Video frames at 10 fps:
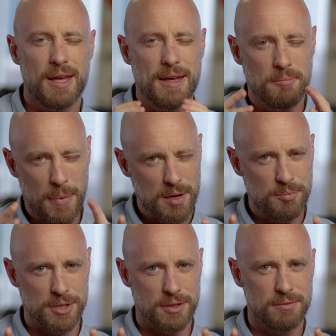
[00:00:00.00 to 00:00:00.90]
In my
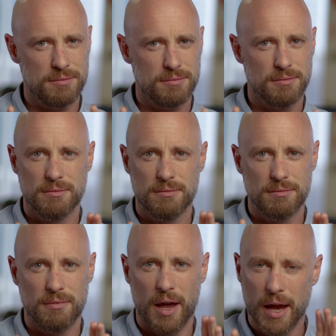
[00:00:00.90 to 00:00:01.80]
opinion,
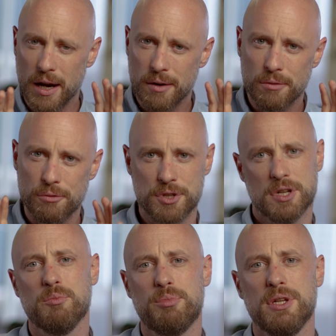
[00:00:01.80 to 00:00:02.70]
every
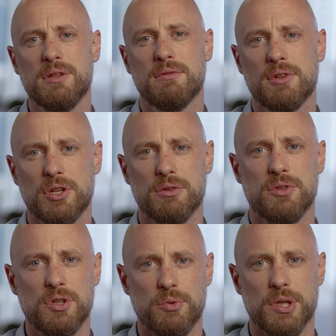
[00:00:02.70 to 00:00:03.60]
company here in
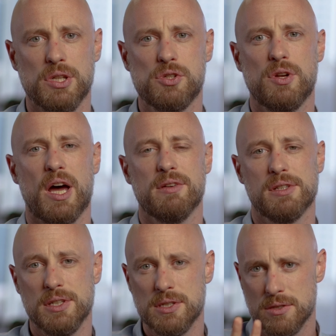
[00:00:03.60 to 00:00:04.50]
the UAE should have at
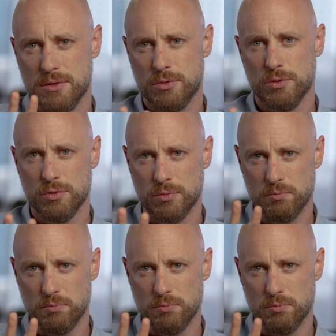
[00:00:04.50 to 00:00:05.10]
least 2